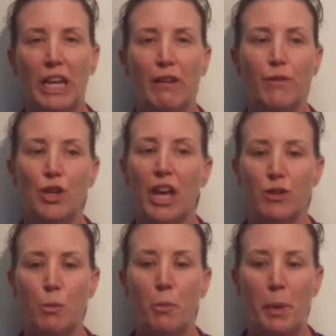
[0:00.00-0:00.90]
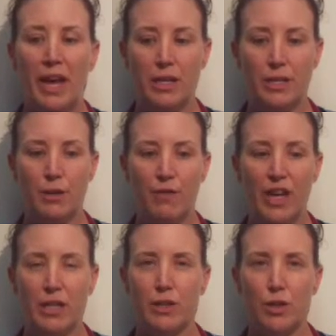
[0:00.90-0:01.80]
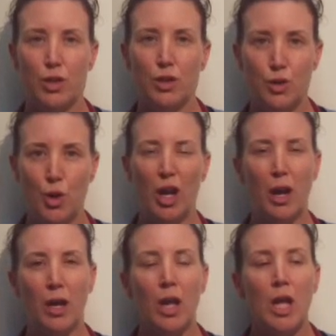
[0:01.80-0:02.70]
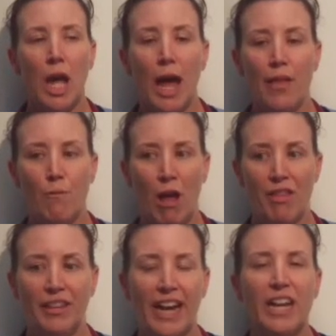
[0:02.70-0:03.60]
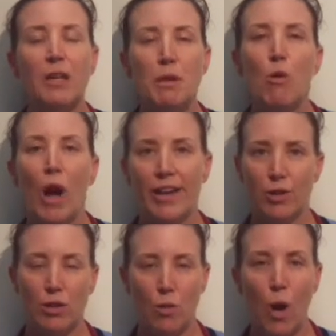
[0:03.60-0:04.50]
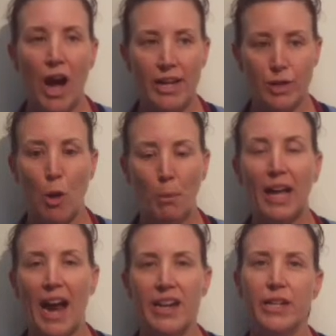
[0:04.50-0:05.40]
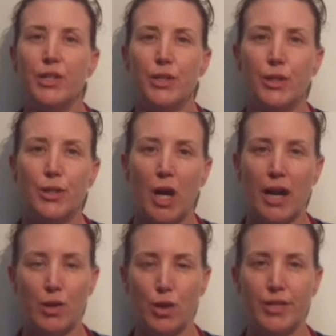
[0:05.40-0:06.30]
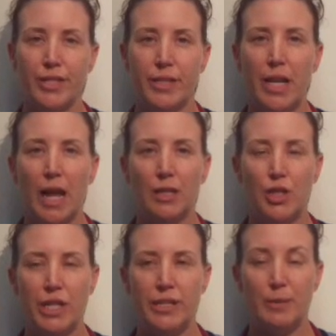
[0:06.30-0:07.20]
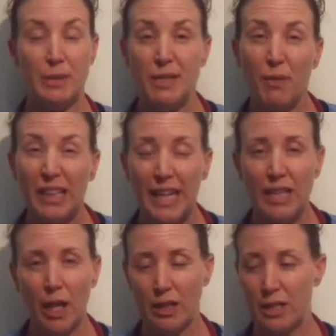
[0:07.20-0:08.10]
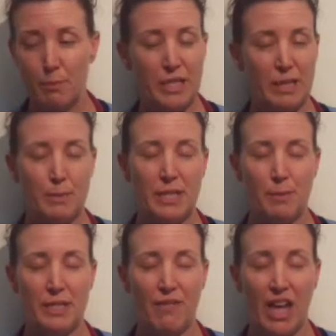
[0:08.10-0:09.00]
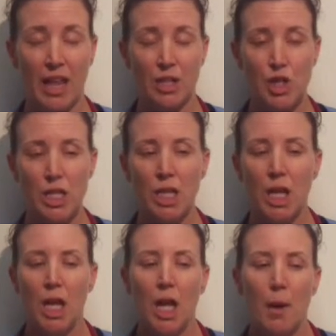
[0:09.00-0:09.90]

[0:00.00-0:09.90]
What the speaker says: Generally, if you get your pet to the vet sooner rather than later, it can be quite complicated to diagnose skin allergies specifically, like the specific allergen.